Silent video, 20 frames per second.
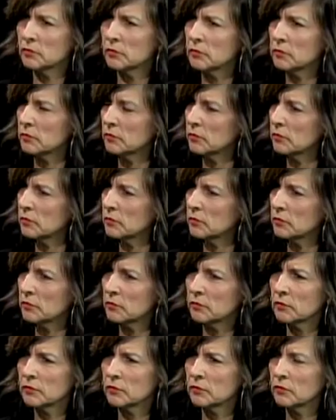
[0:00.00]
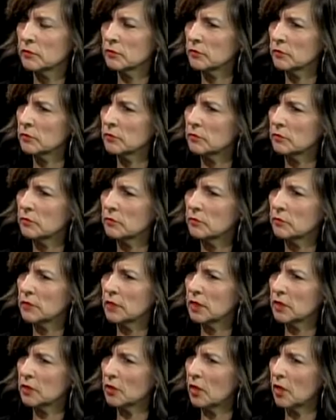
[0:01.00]
taken with this.
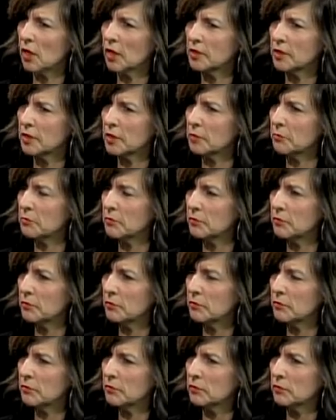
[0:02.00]
That's and awesome. in our home,